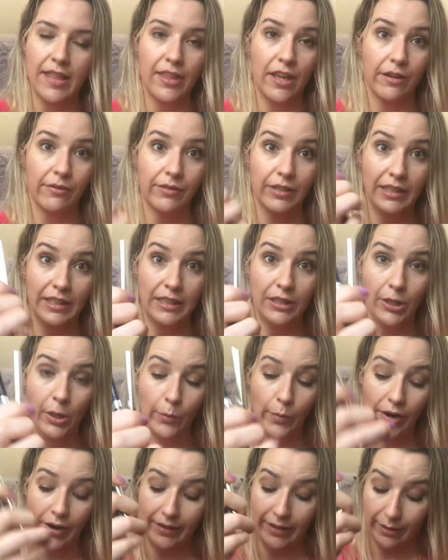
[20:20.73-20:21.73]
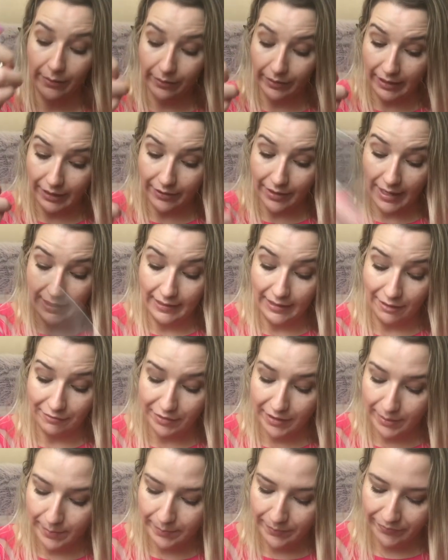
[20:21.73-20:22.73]
They're really long wearing, they're really great,
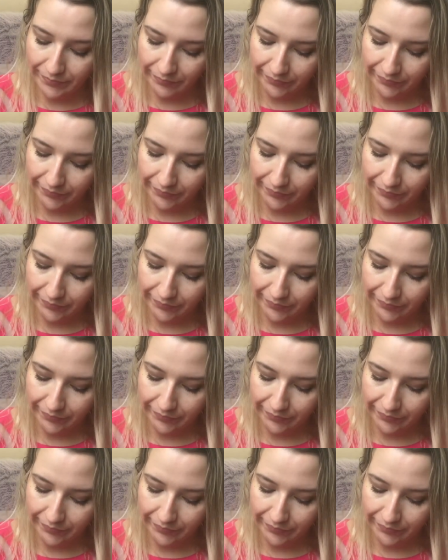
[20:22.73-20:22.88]
love them.